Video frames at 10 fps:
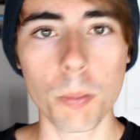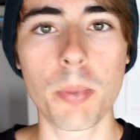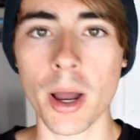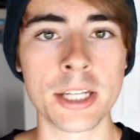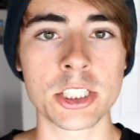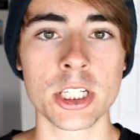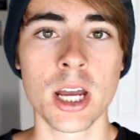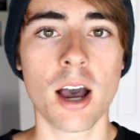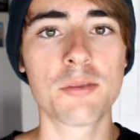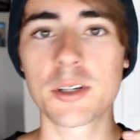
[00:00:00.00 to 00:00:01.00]
bunch
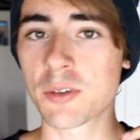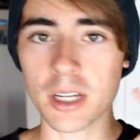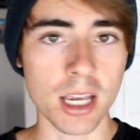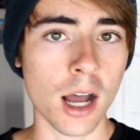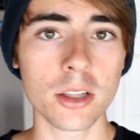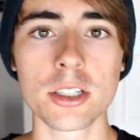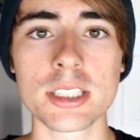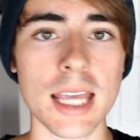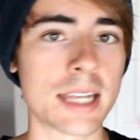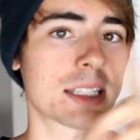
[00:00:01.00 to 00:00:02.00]
of different
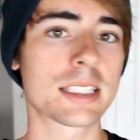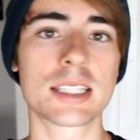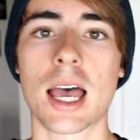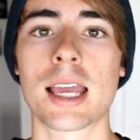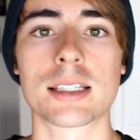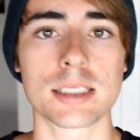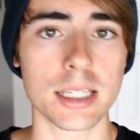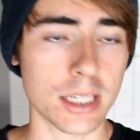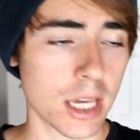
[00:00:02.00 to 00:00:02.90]
colors and designs. Like,